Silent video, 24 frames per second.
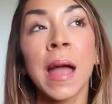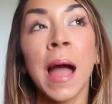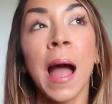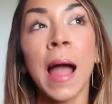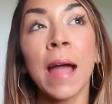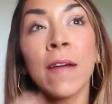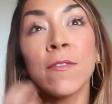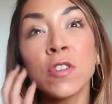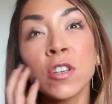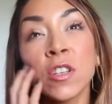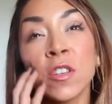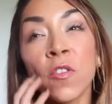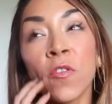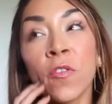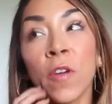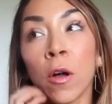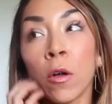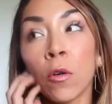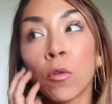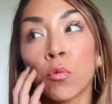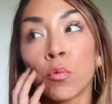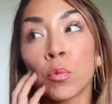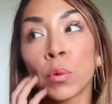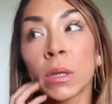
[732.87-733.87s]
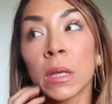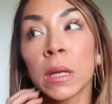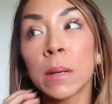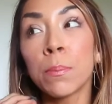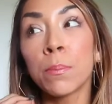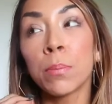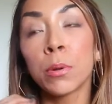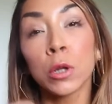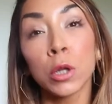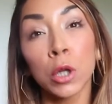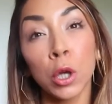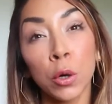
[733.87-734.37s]
I've just felt really
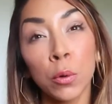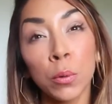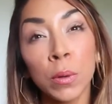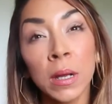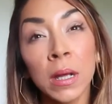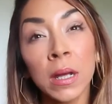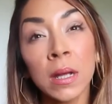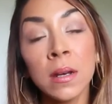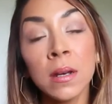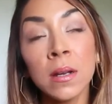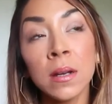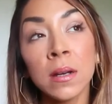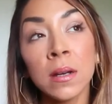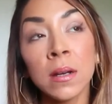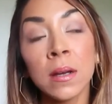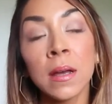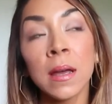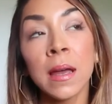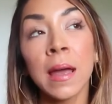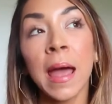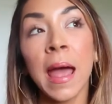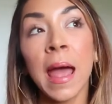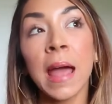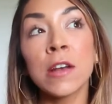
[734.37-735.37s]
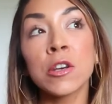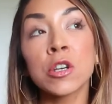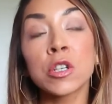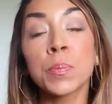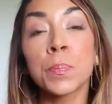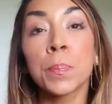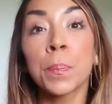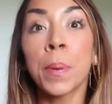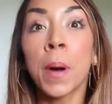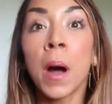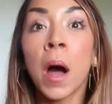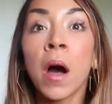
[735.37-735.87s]
bloated and
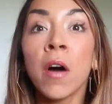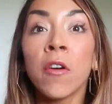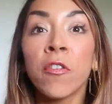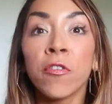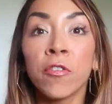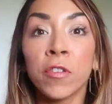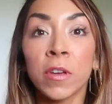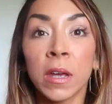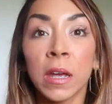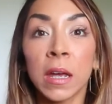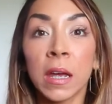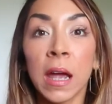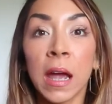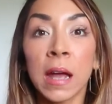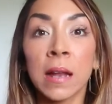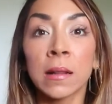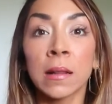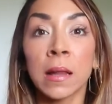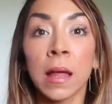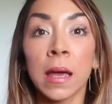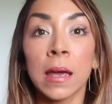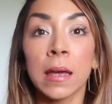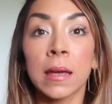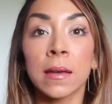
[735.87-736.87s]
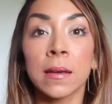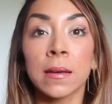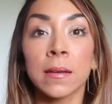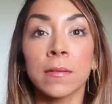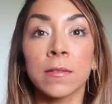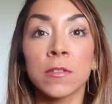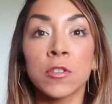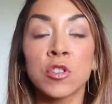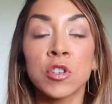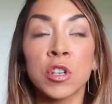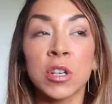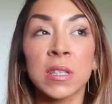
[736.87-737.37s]
just puffy and like,
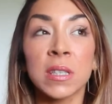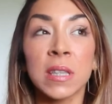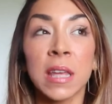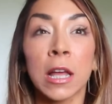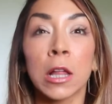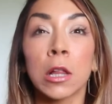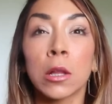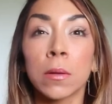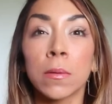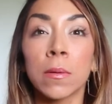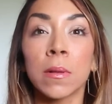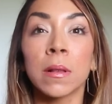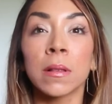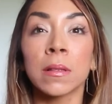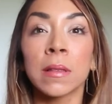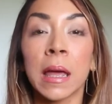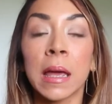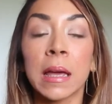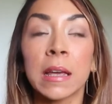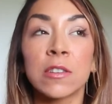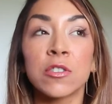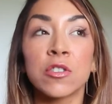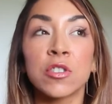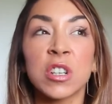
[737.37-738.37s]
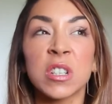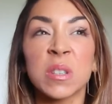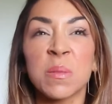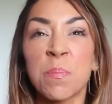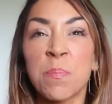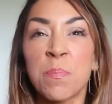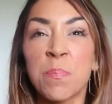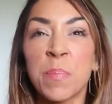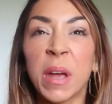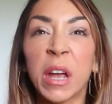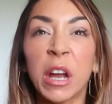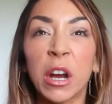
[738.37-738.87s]
just like, like just
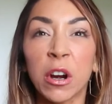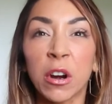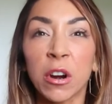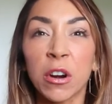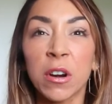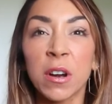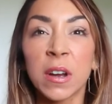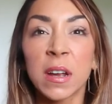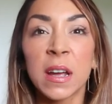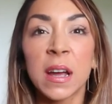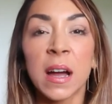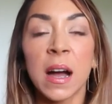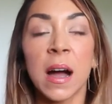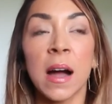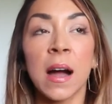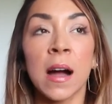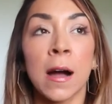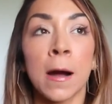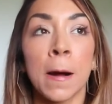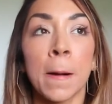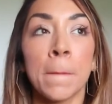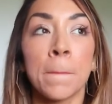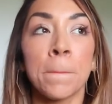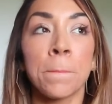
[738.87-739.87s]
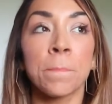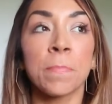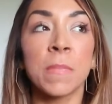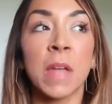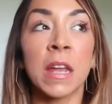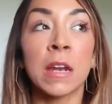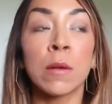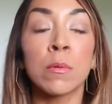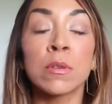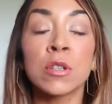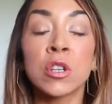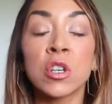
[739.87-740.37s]
bigger. Um,
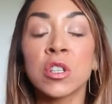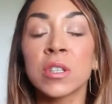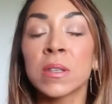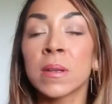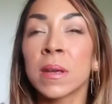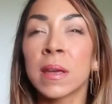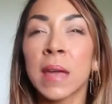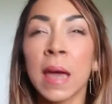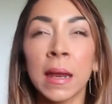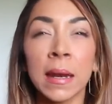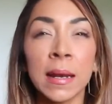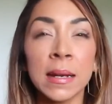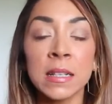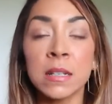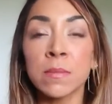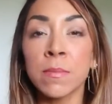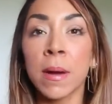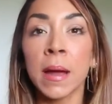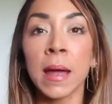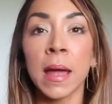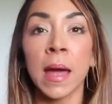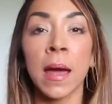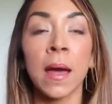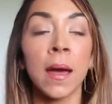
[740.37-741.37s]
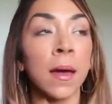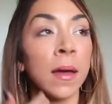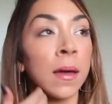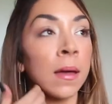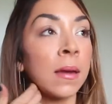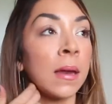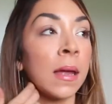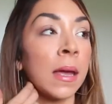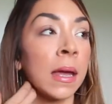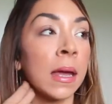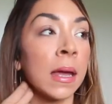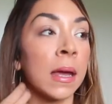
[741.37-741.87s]
and it was just getting to my
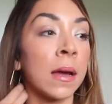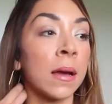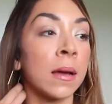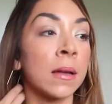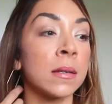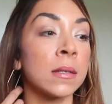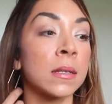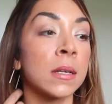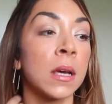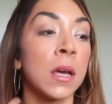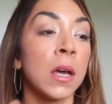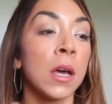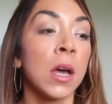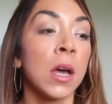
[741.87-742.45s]
head and